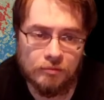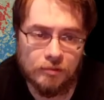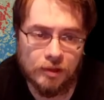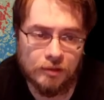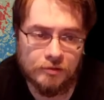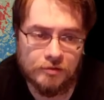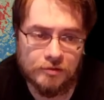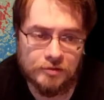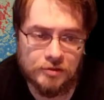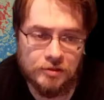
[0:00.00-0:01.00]
on
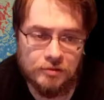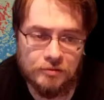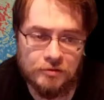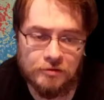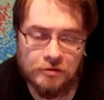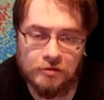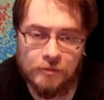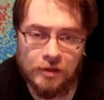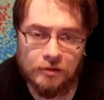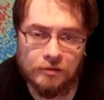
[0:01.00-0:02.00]
such huge
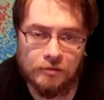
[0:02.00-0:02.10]
systematic